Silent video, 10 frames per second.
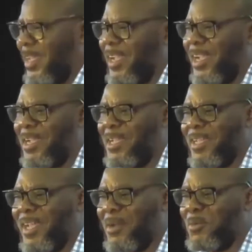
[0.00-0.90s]

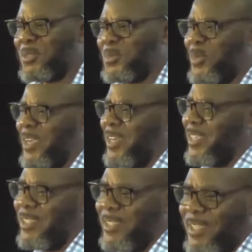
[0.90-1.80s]
I was
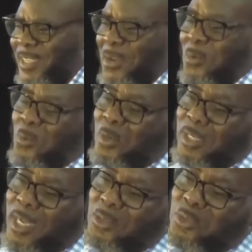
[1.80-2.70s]
wearing what
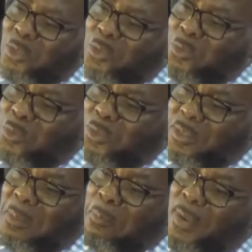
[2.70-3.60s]
I thought was the
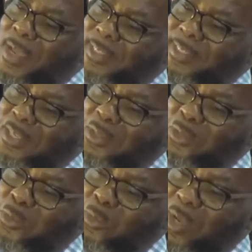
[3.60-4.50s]
best that you could
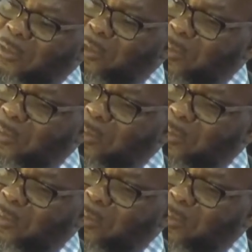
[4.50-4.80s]
wear from